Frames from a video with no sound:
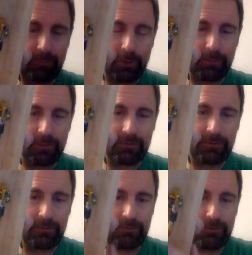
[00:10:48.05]
purpose,
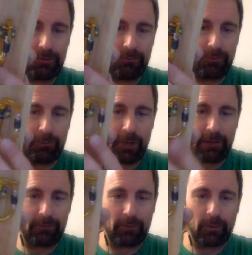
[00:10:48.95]
you want
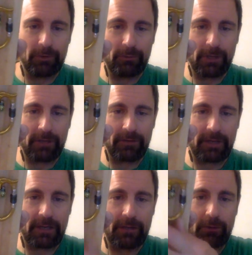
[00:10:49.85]
it folded when it's
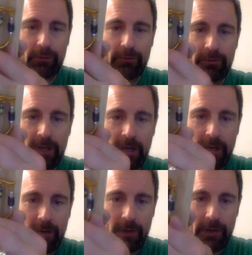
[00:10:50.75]
not in use.
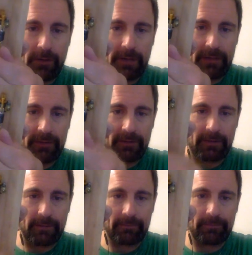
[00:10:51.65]
Well, that's
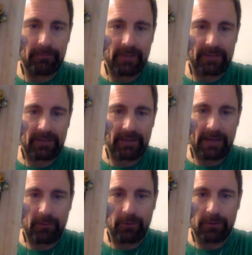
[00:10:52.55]
how
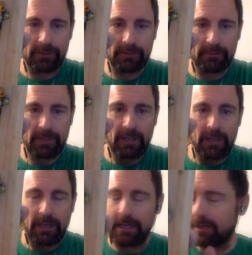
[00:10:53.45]
that works. And